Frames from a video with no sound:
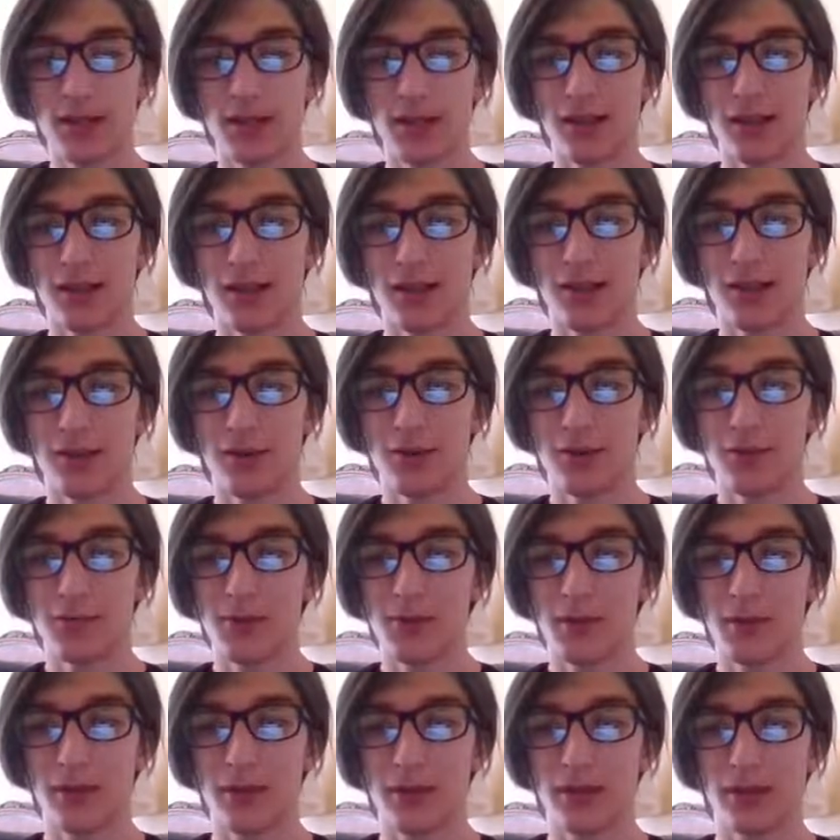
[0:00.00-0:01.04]
and got hurt
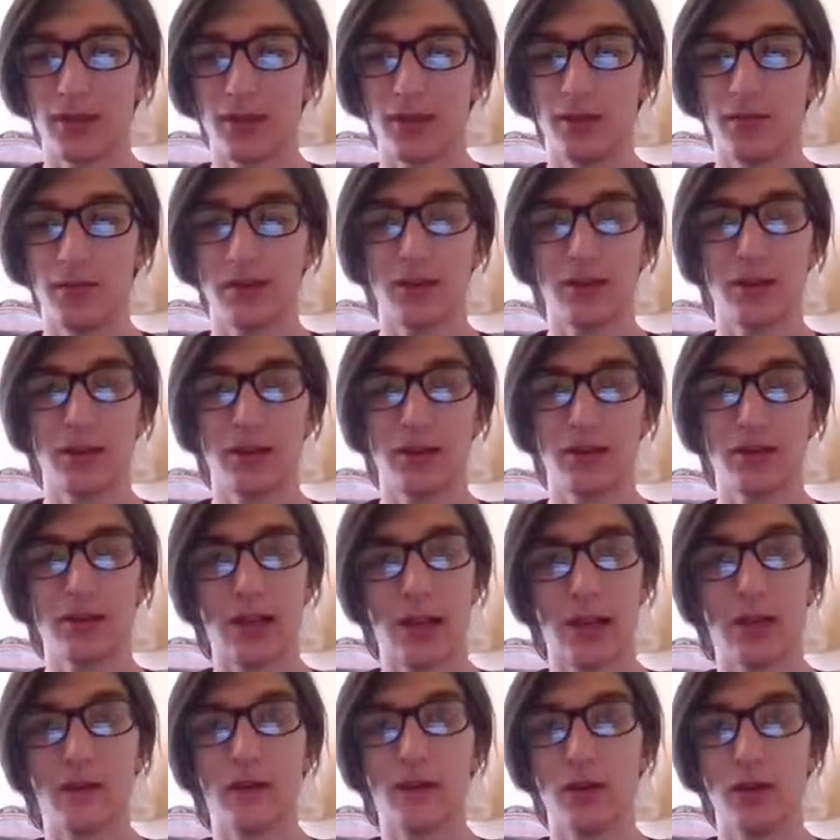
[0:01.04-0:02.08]
by the Rocky Helmet. That could
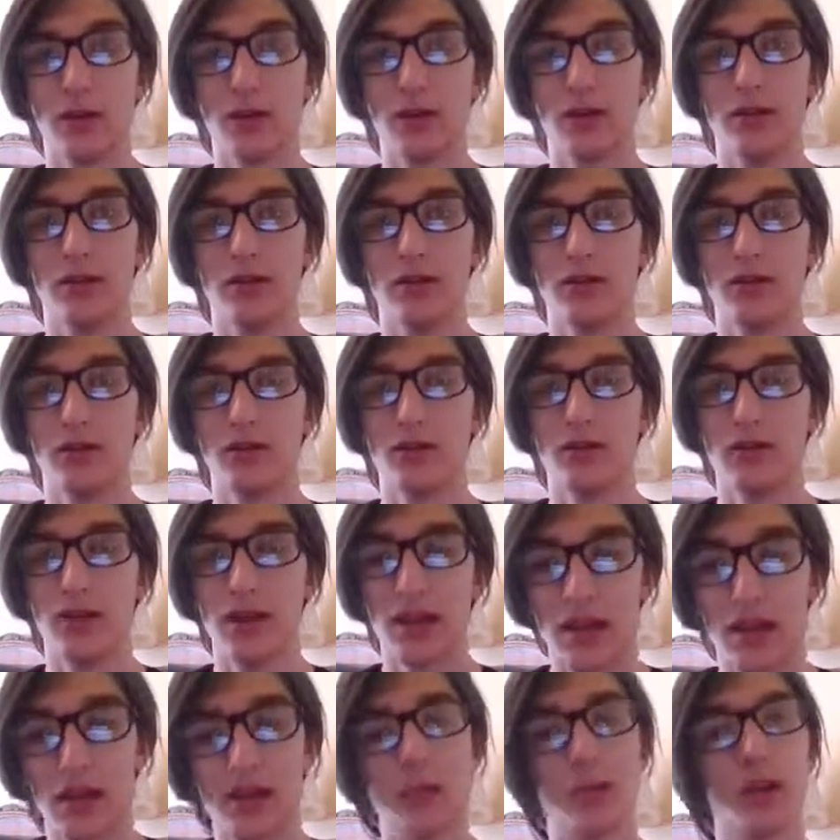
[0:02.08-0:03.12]
not have gone
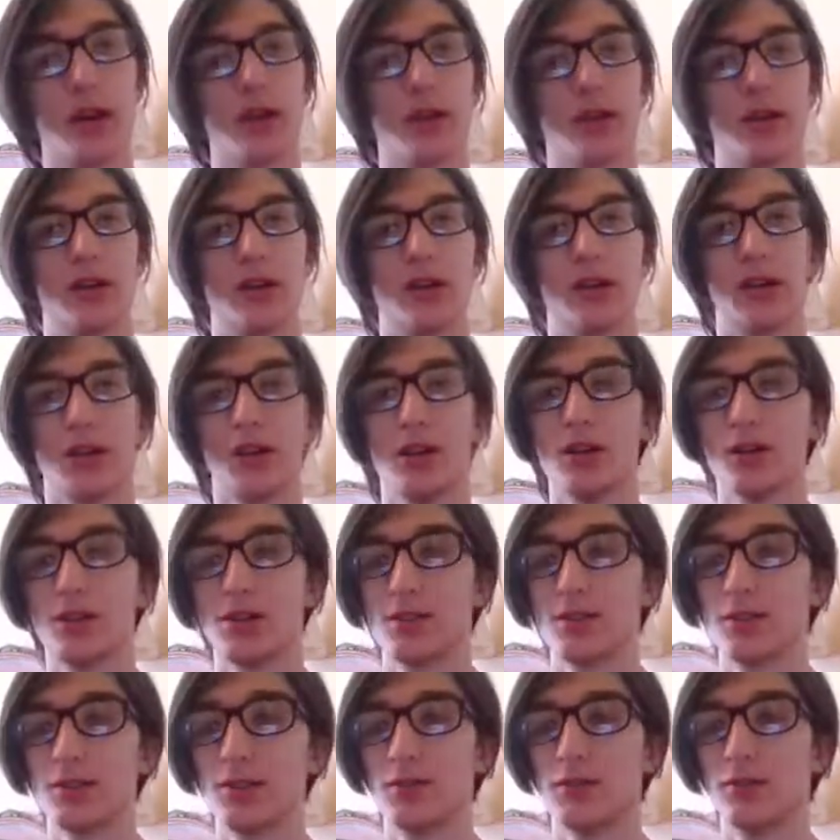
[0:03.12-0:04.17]
any better.
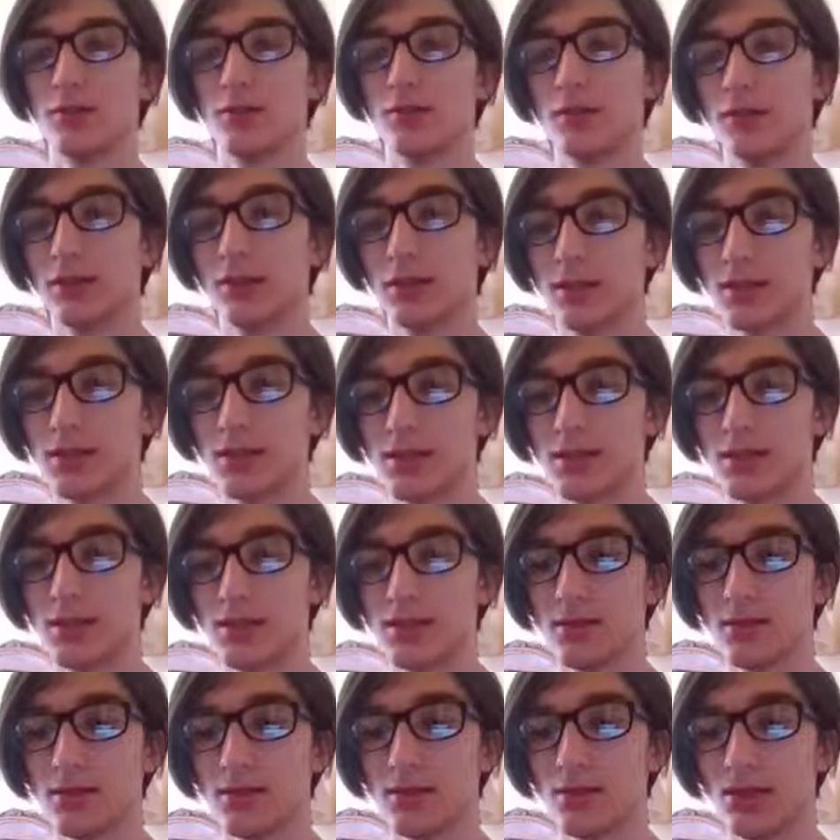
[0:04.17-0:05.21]
So let's
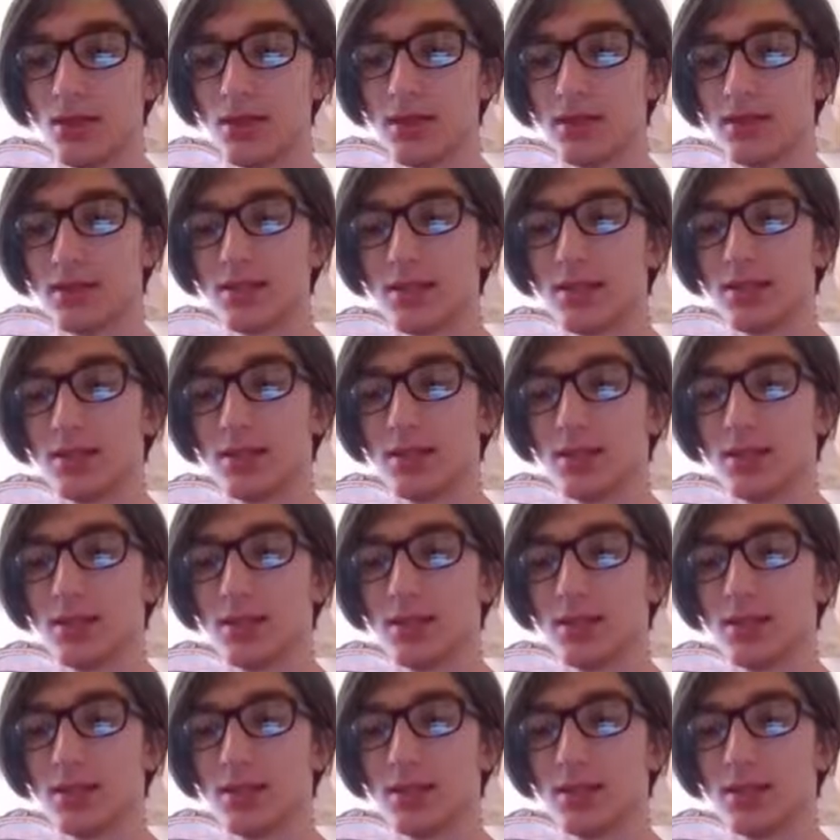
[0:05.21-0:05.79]
just